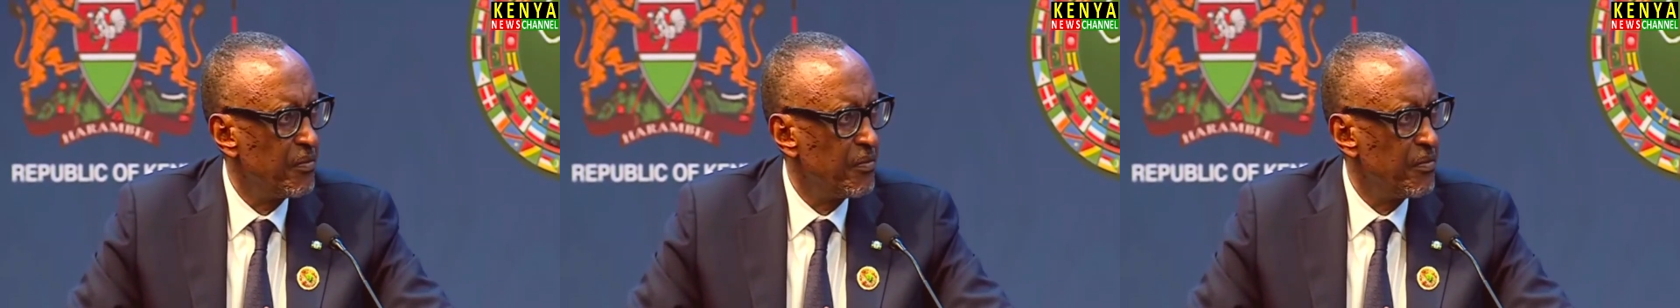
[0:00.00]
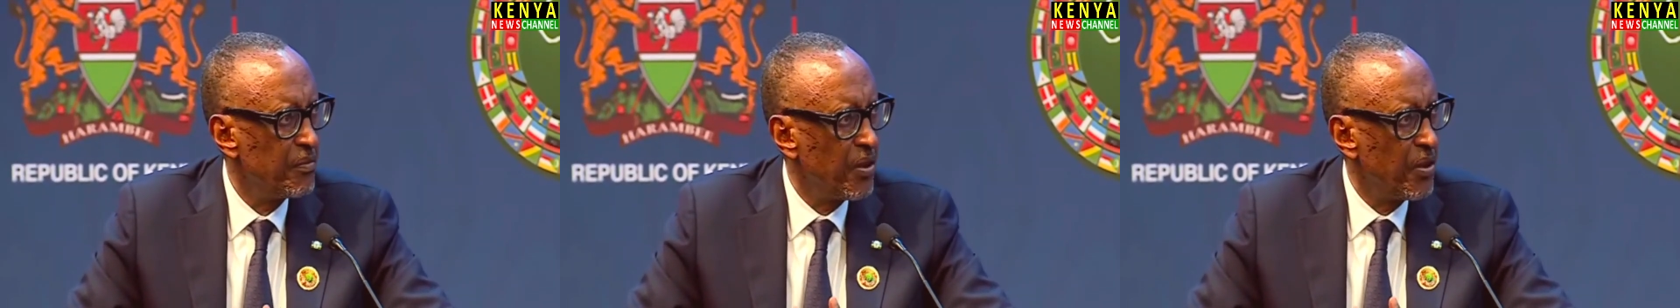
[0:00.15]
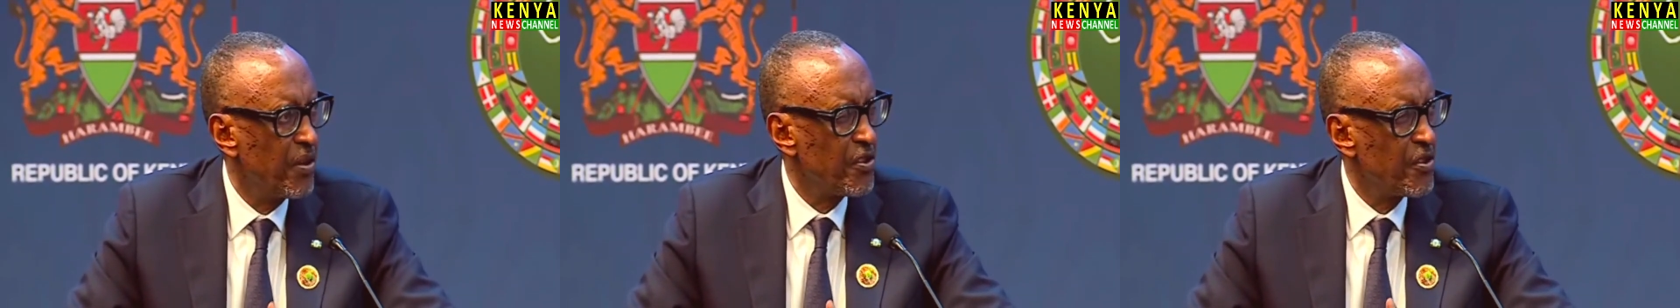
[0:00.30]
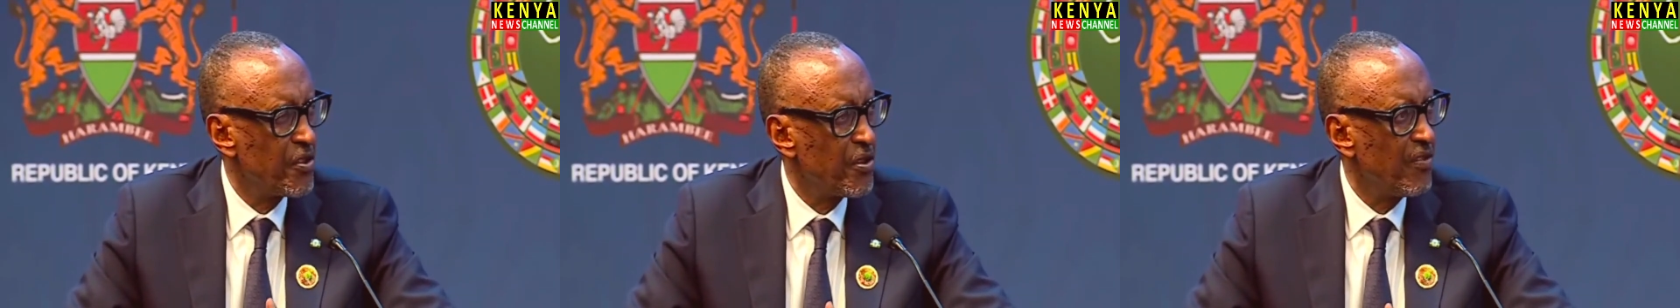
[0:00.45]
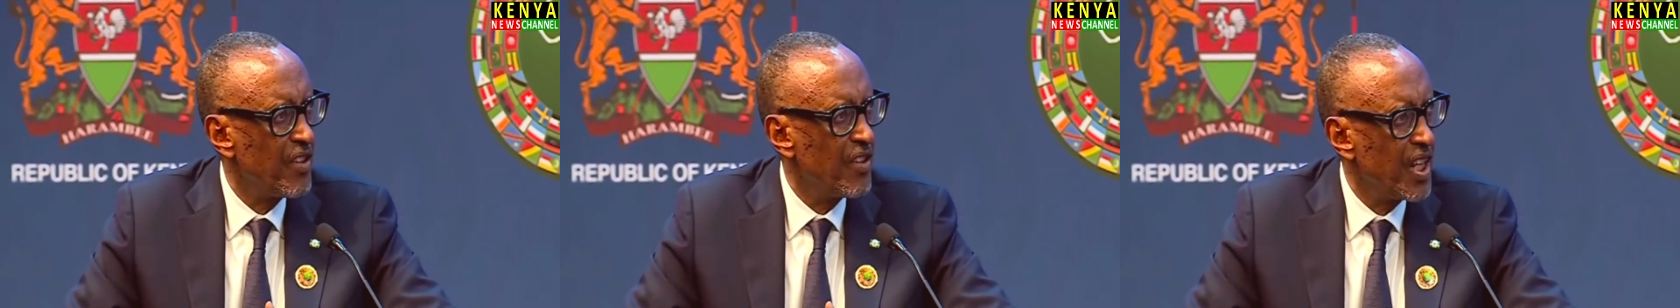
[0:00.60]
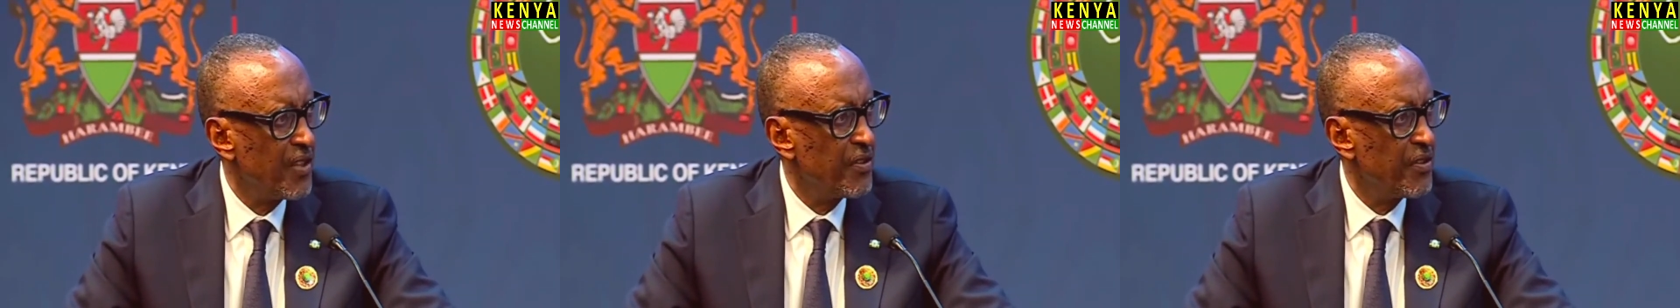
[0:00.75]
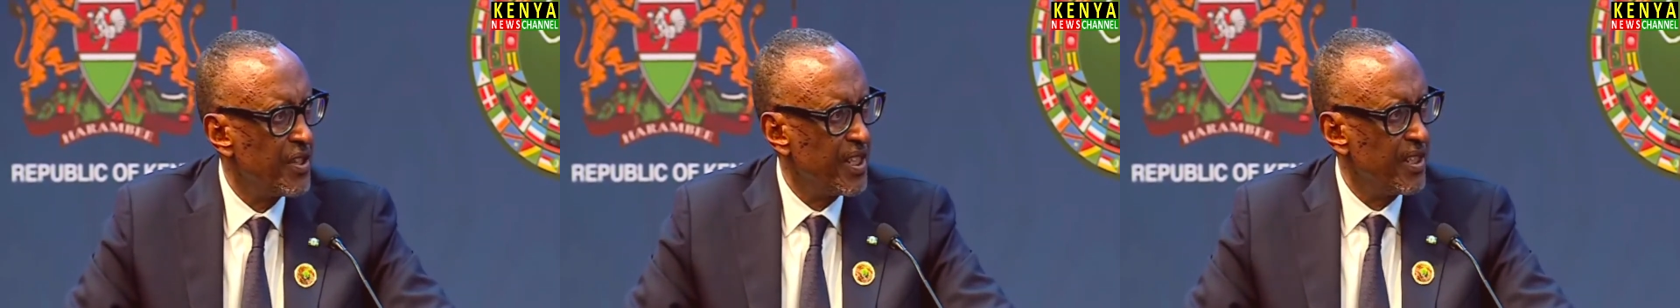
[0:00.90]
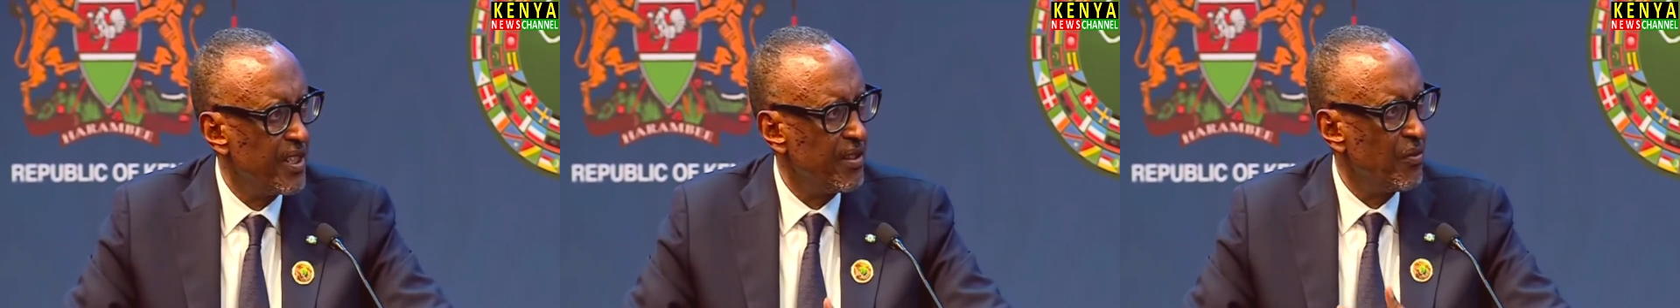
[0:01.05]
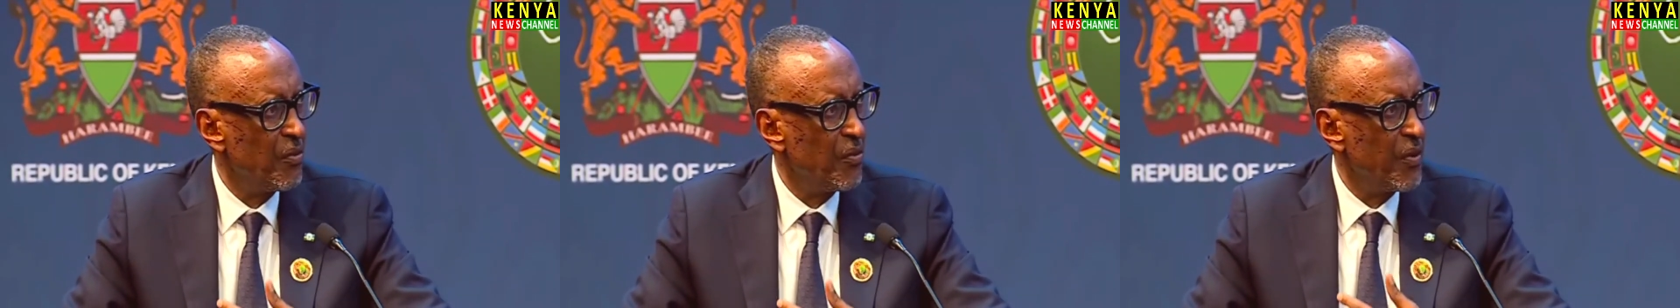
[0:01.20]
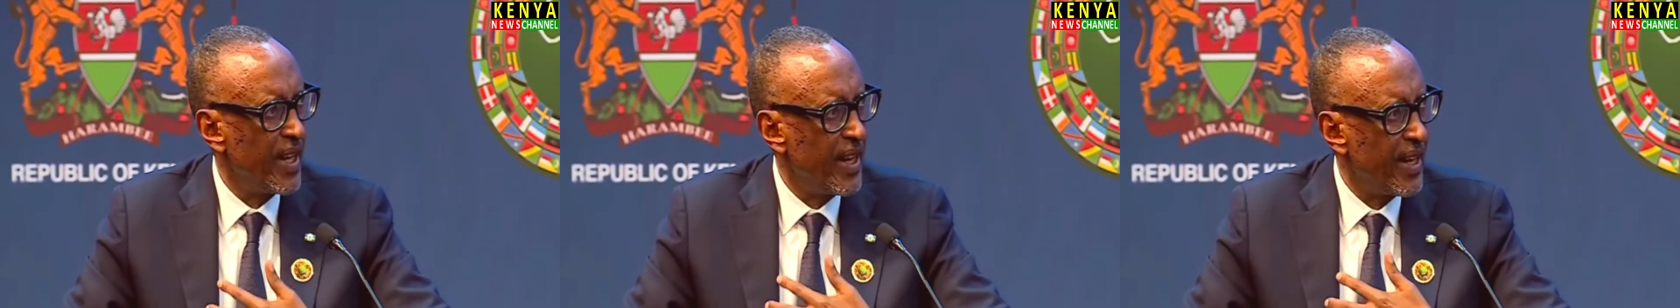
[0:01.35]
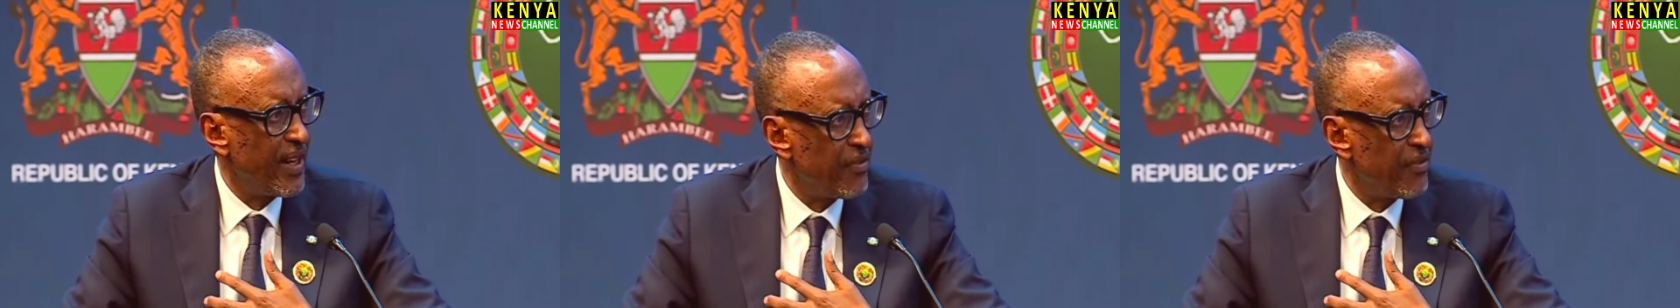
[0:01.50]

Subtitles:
because of how we are